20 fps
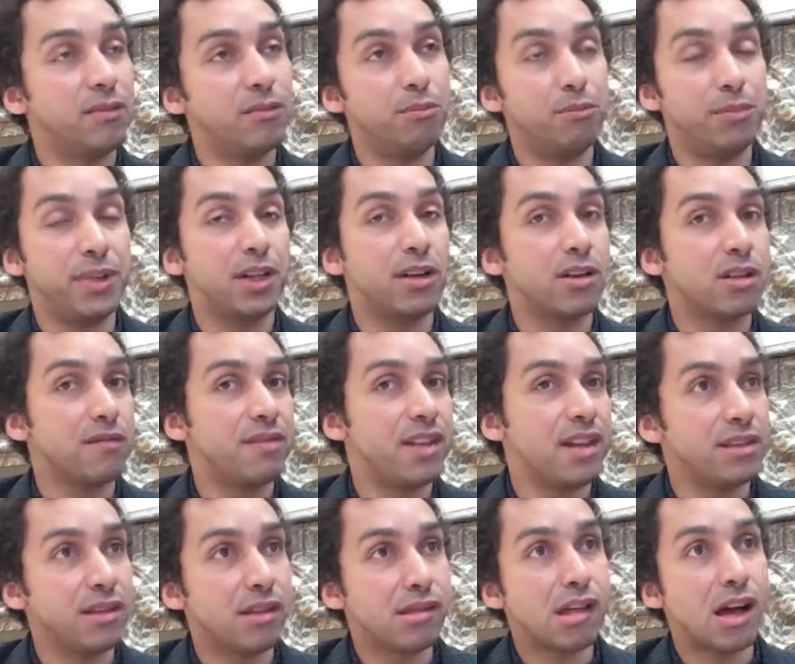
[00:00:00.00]
because of
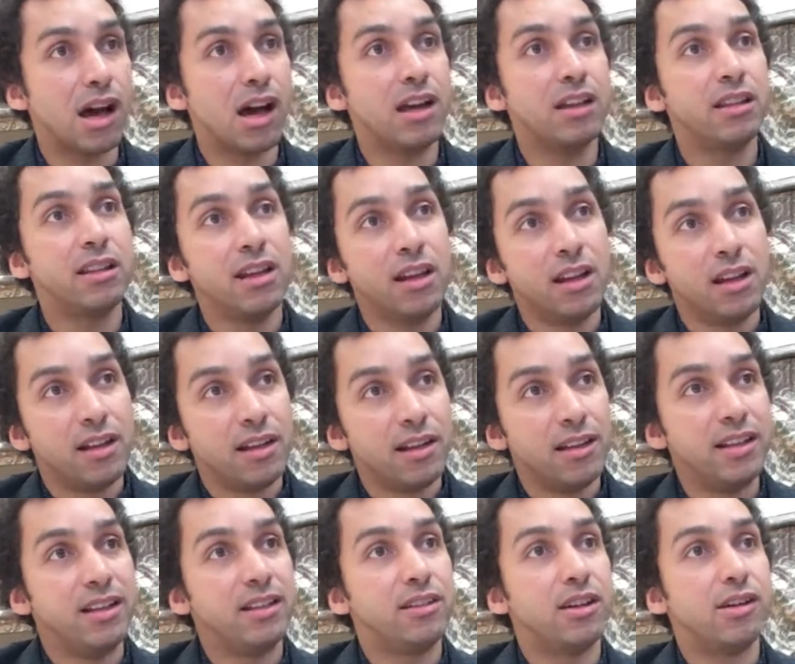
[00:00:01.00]
their design,
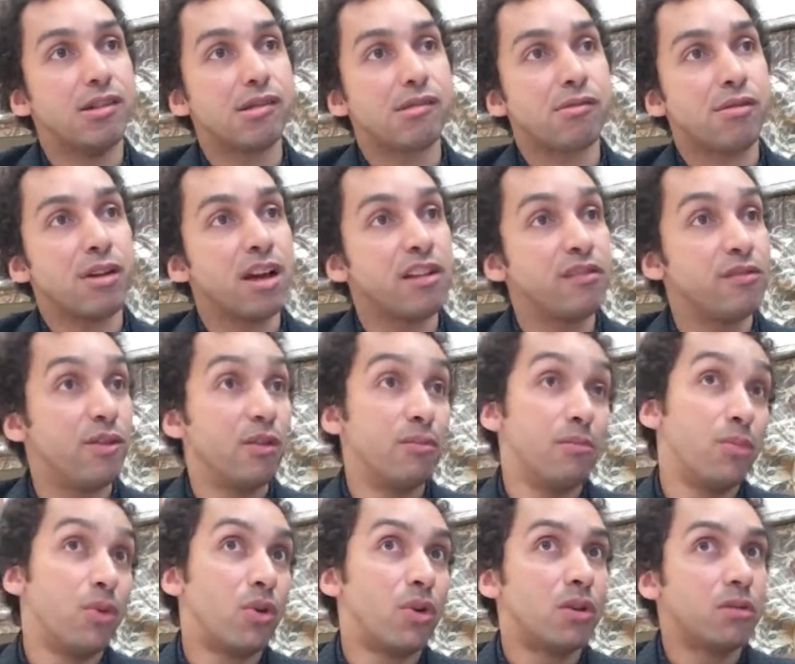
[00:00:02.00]
lead us to have a
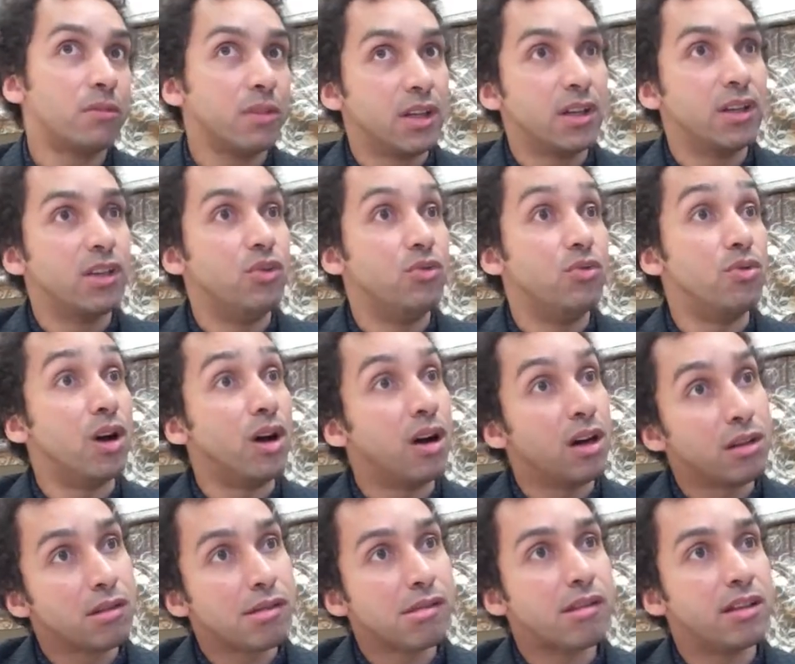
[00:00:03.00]
more
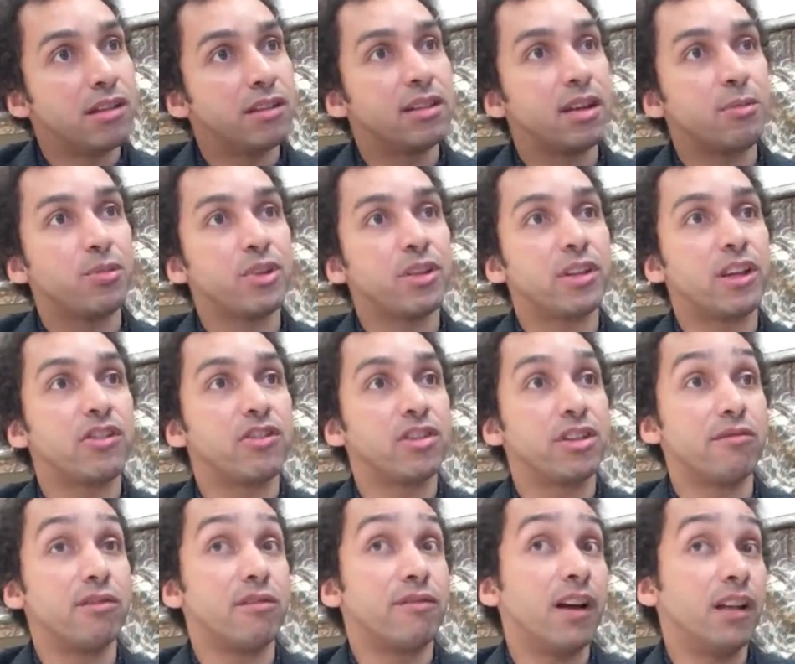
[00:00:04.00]
nuanced interpretation
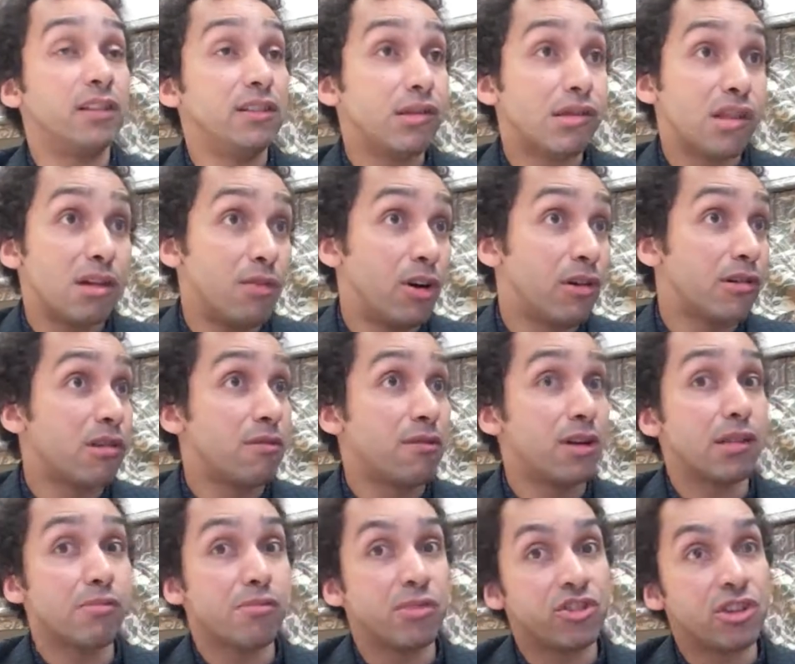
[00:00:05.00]
of the findings. Some other
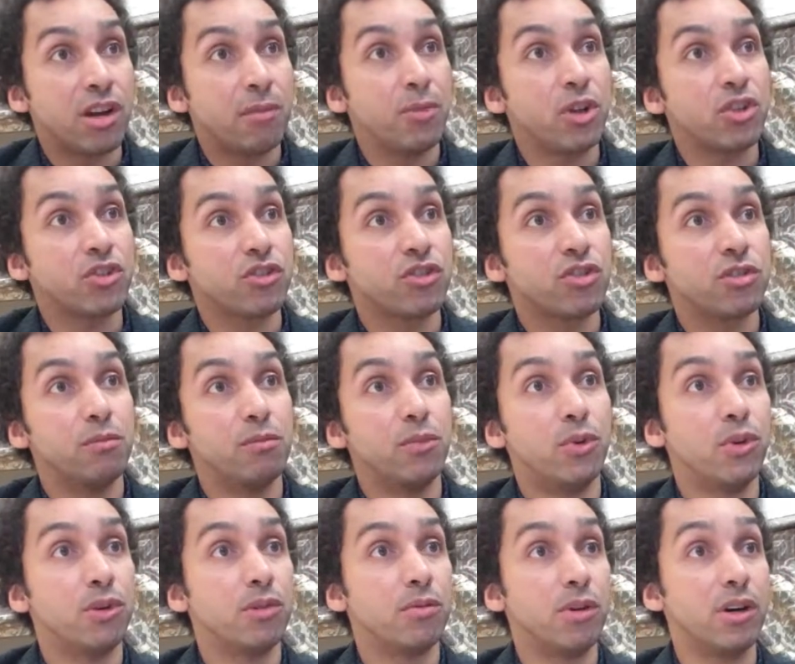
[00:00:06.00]
ones which are much
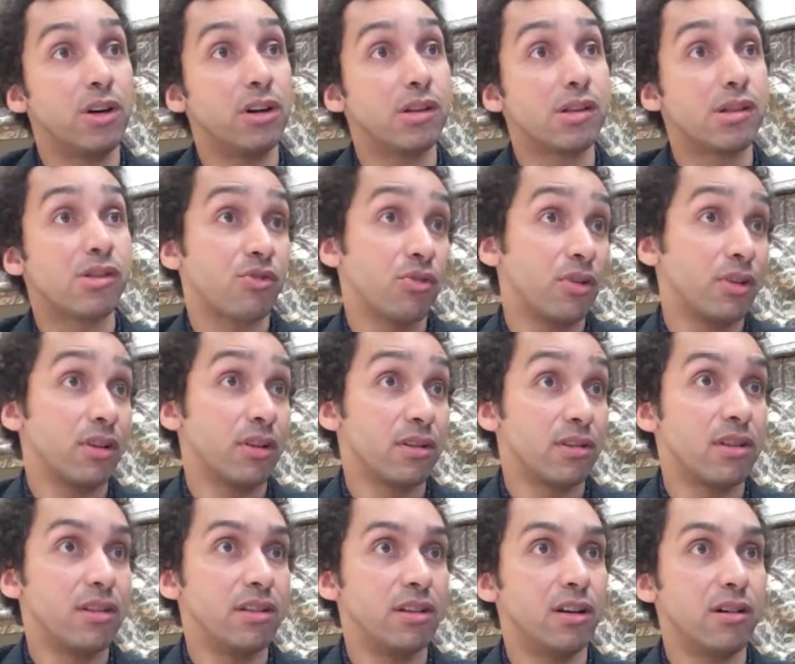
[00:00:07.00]
more stronger
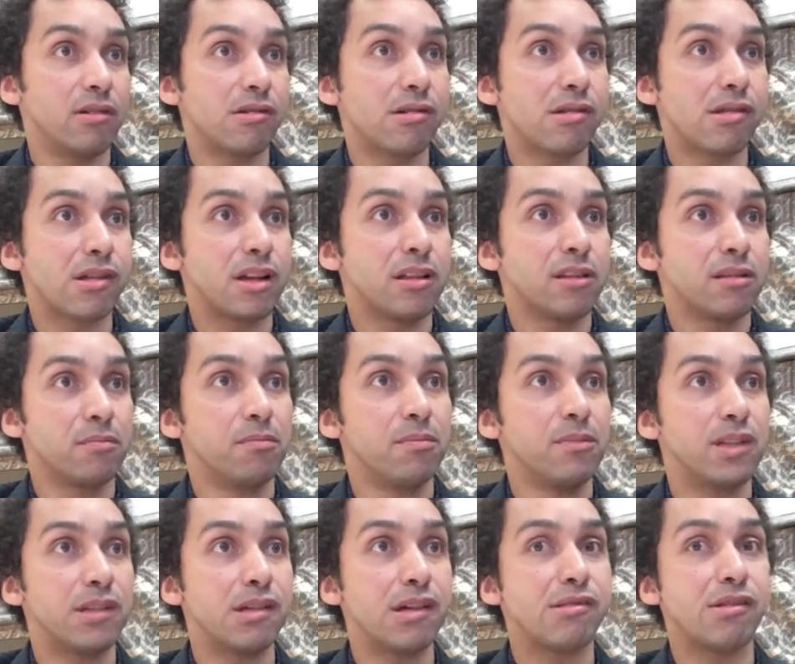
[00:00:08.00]
than the others. And
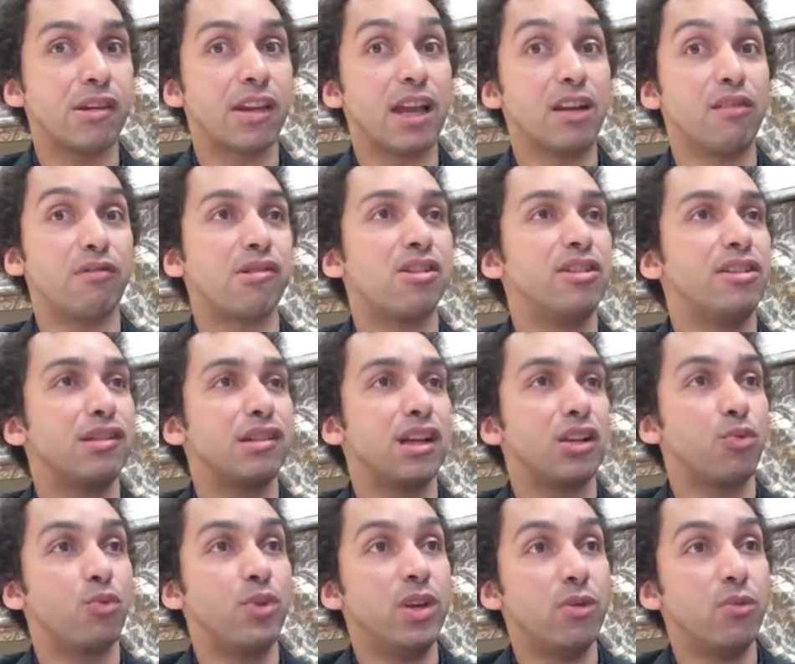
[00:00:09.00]
this is the kind of study
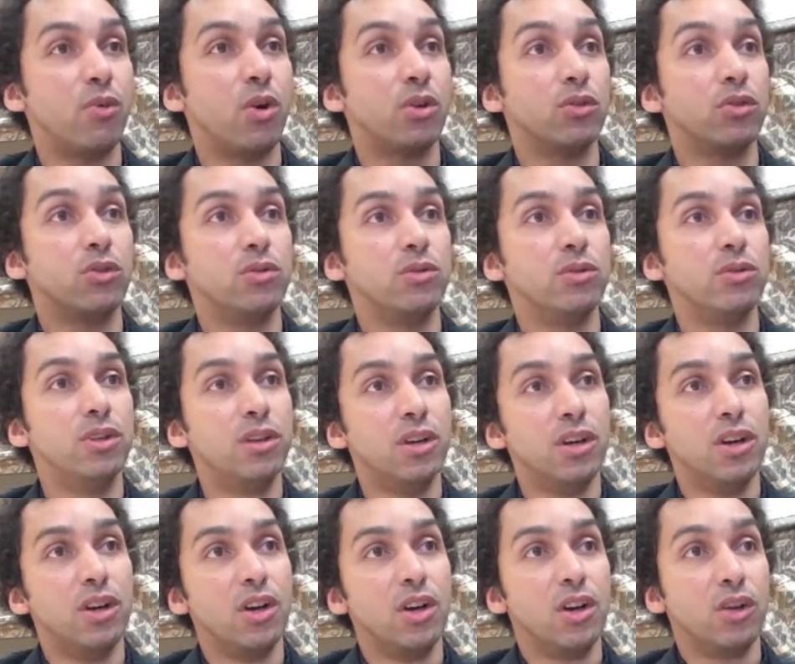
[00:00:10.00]
that we want to
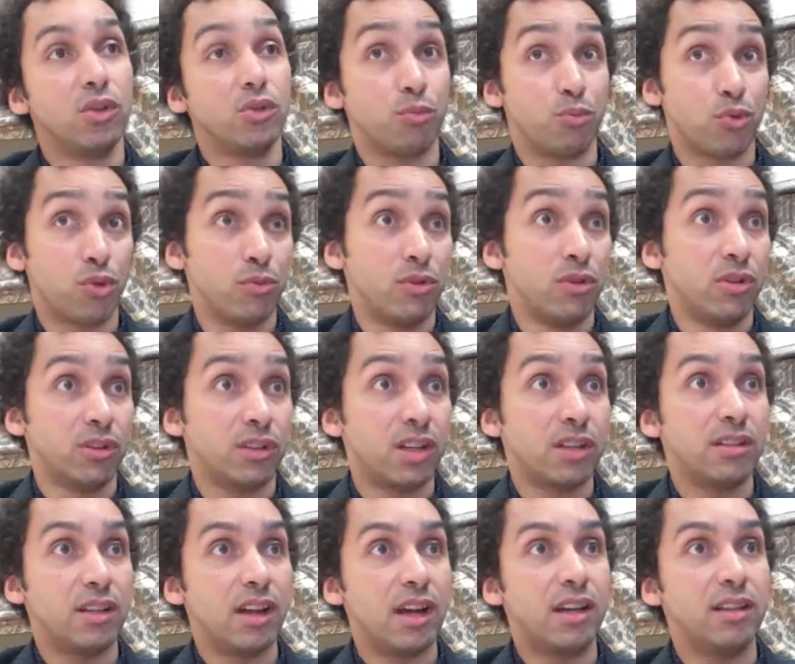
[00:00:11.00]
promote
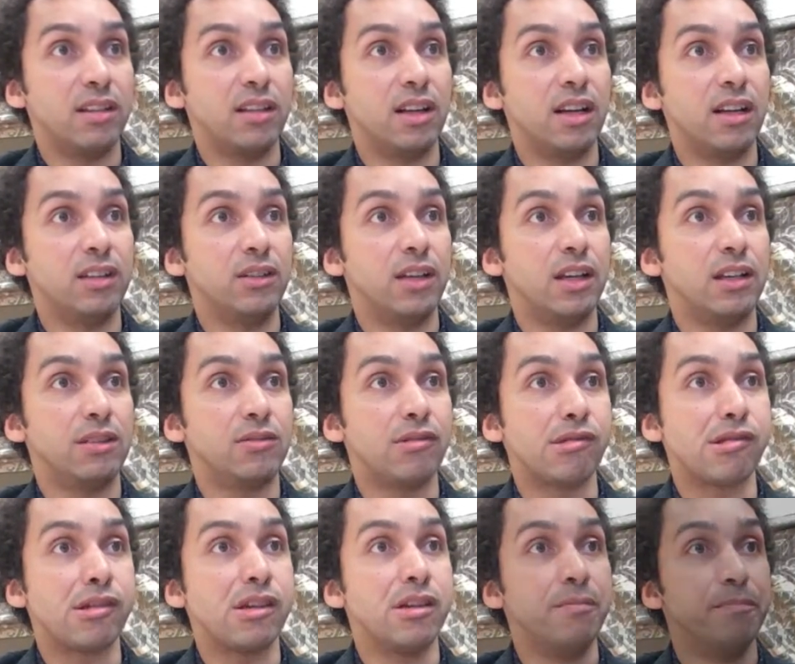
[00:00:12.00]
and to
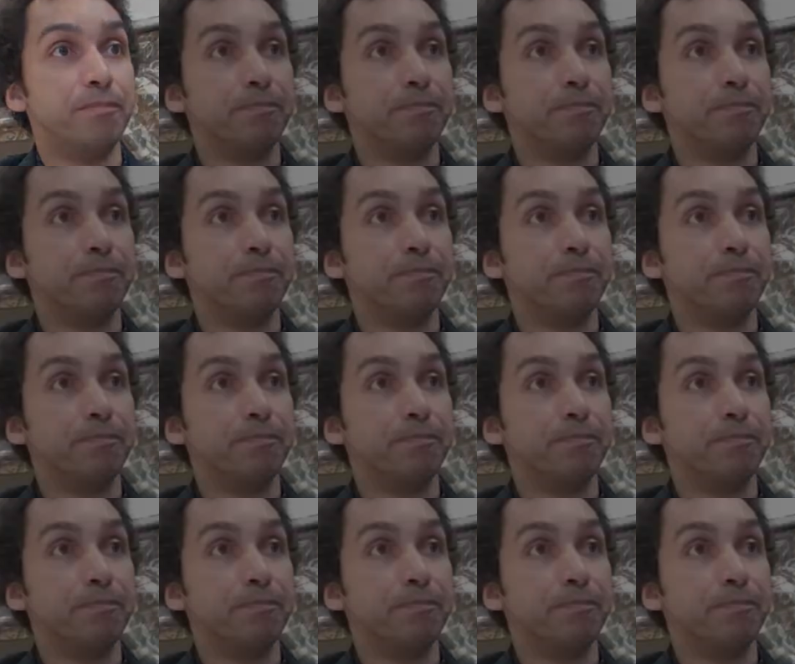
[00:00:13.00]
see.